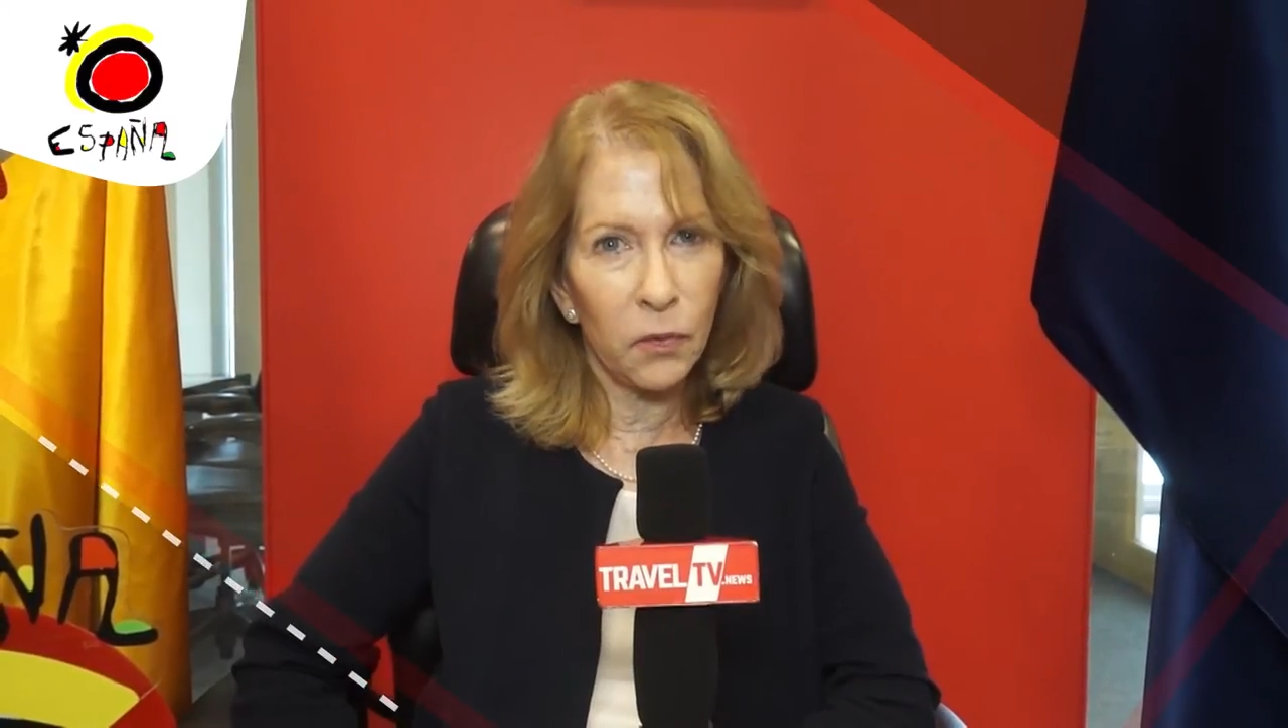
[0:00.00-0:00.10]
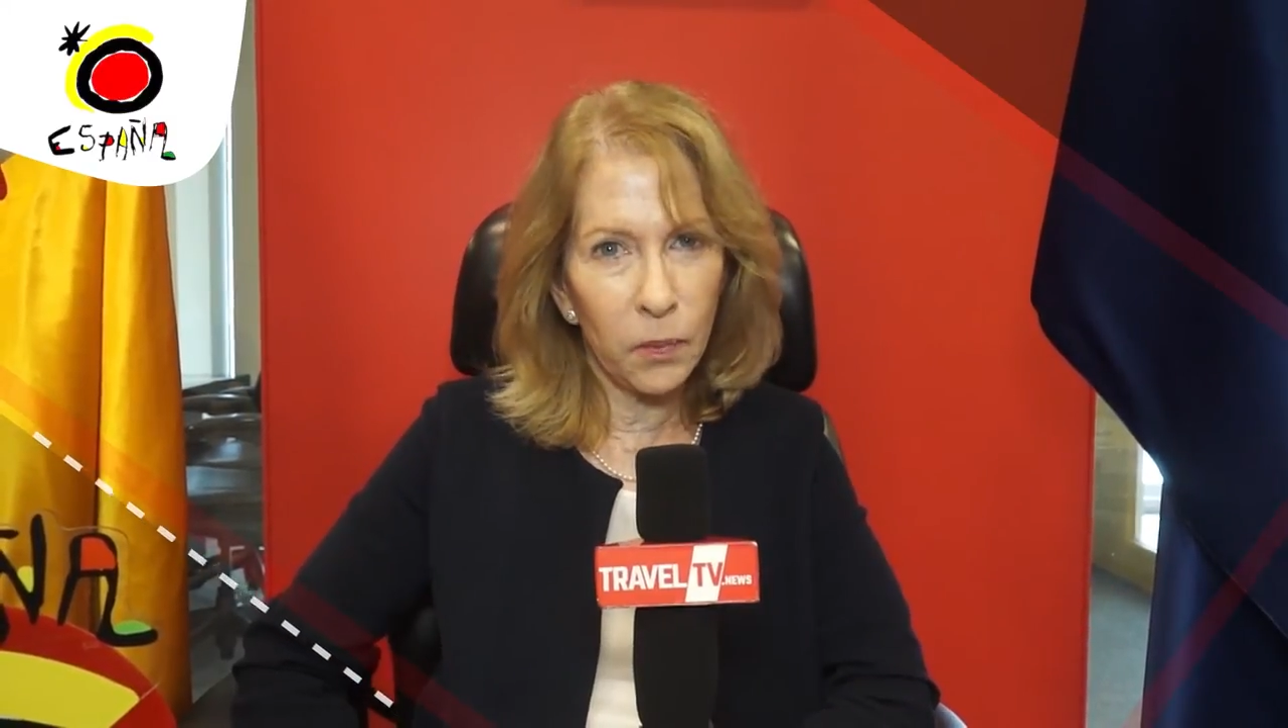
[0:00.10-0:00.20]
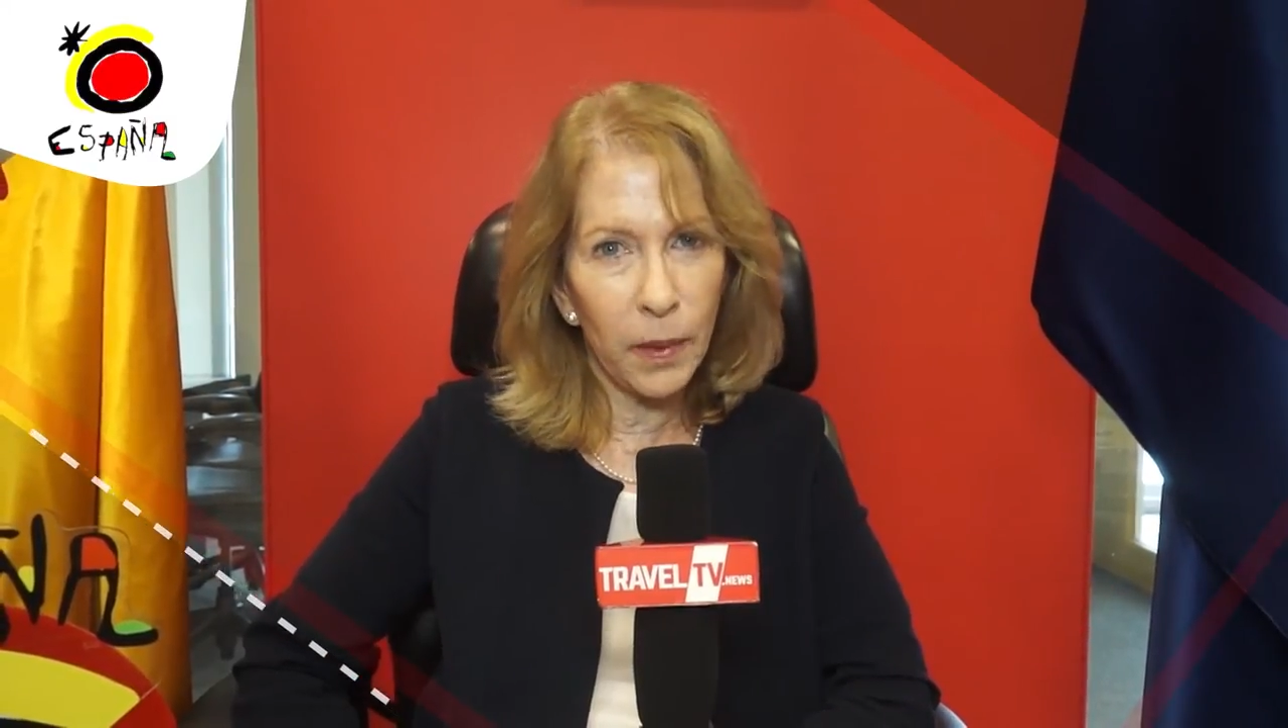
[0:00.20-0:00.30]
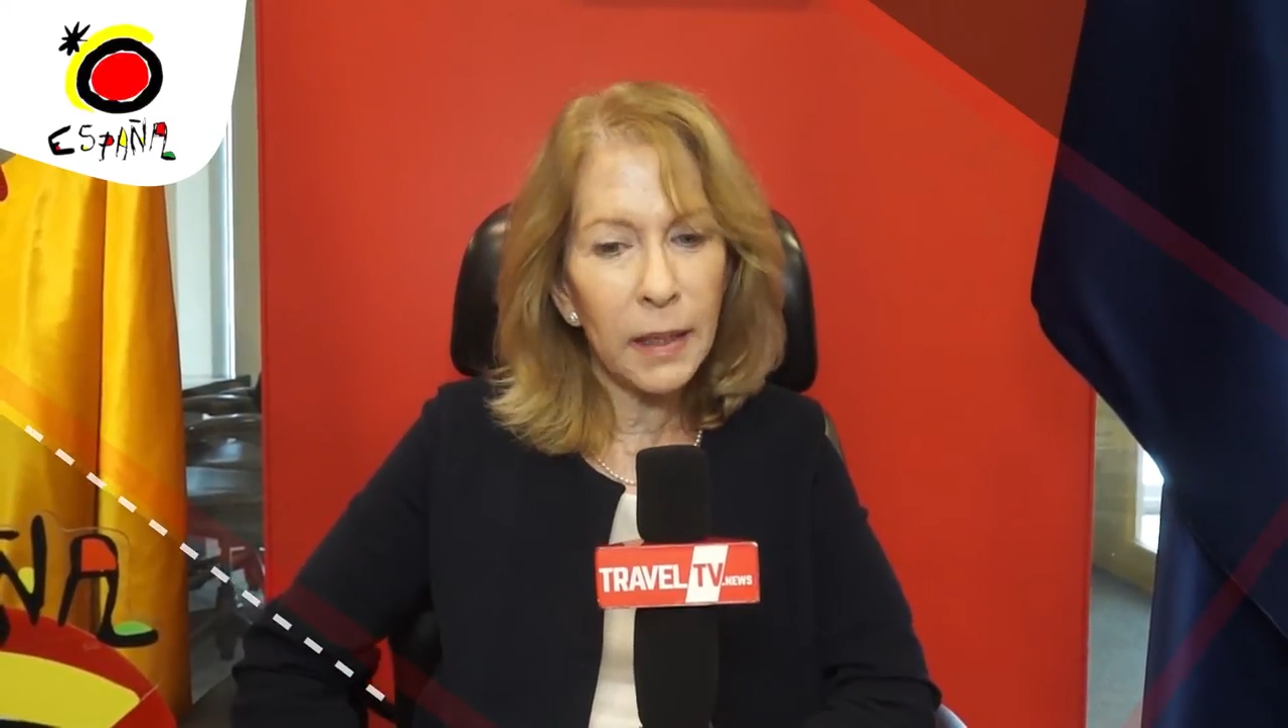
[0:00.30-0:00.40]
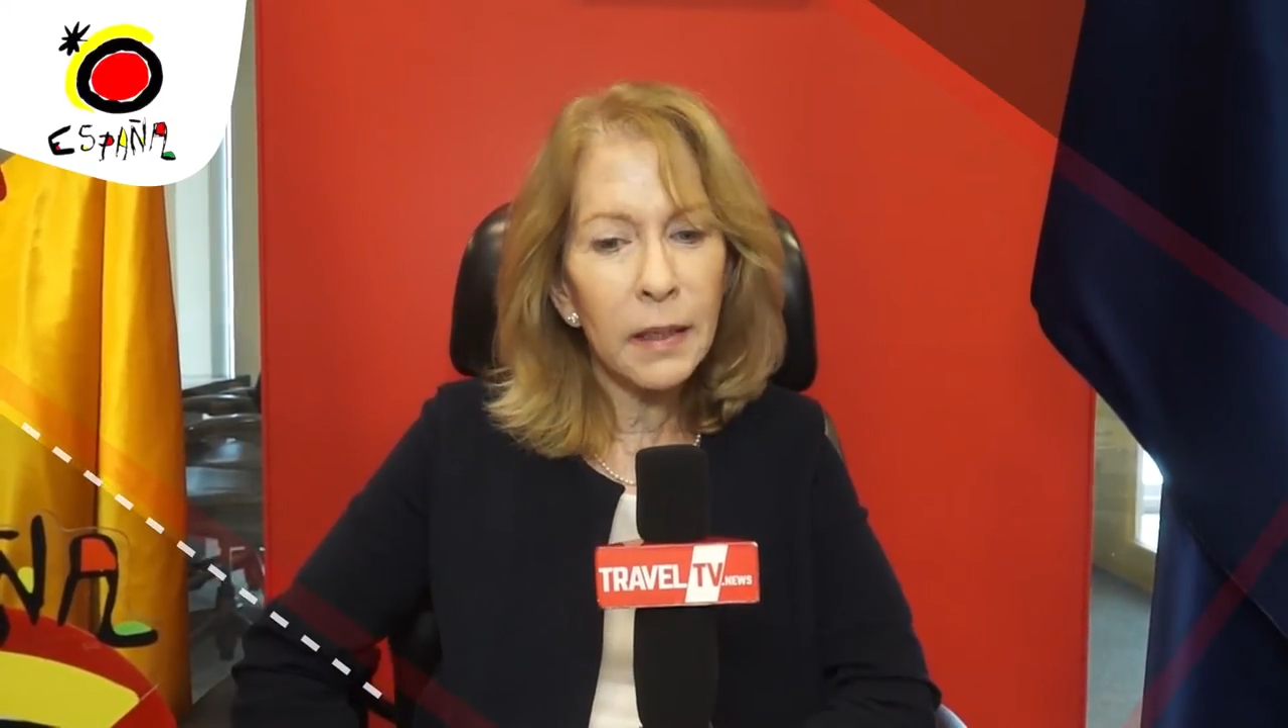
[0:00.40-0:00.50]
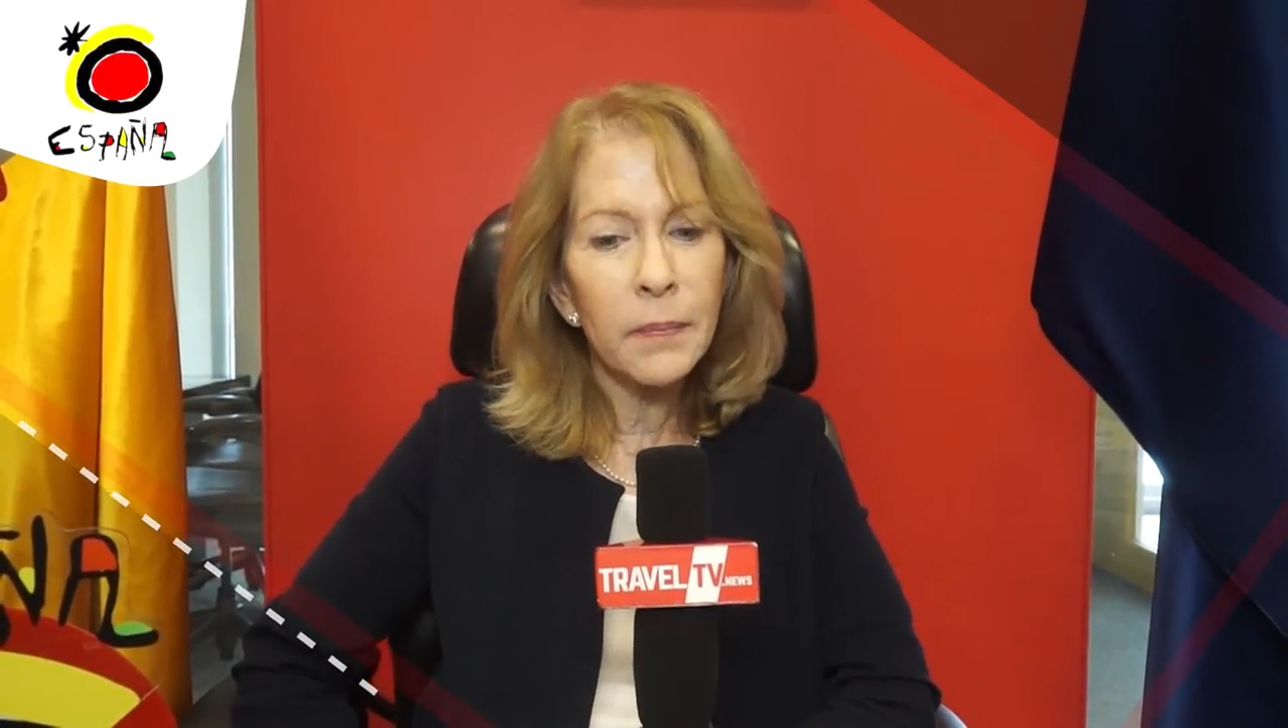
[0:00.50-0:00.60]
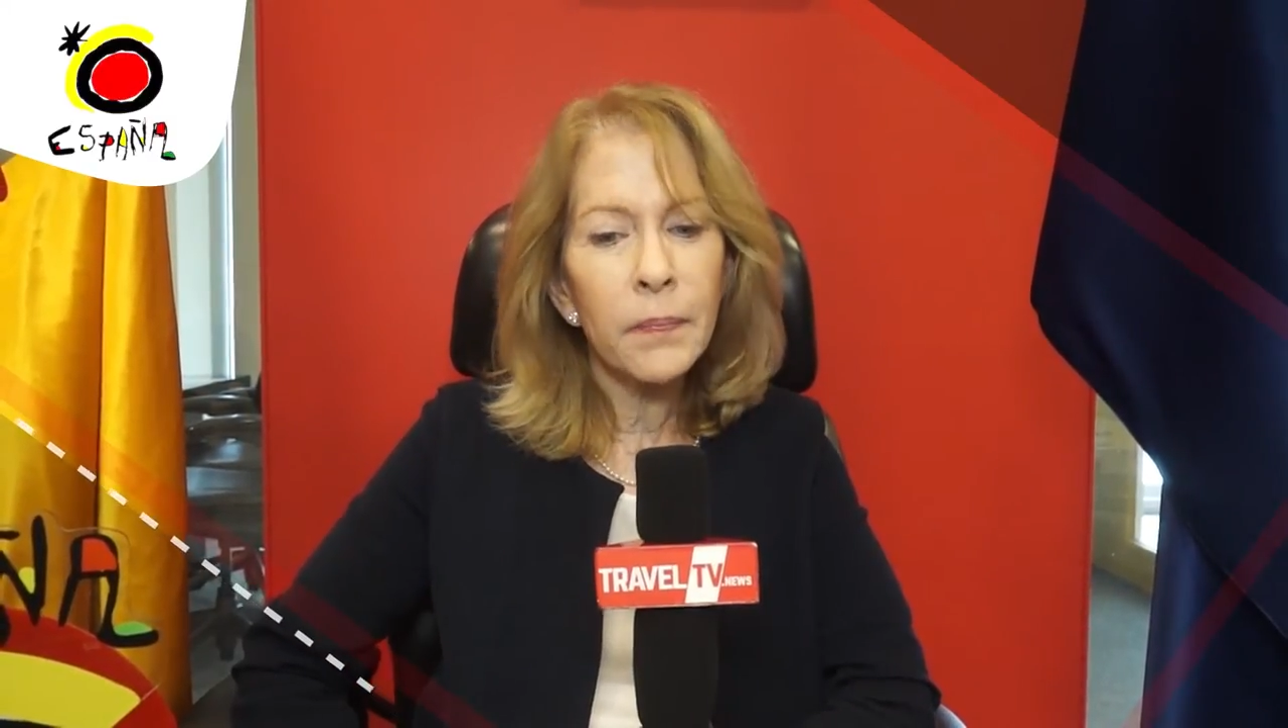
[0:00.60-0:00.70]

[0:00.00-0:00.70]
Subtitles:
Mumbai,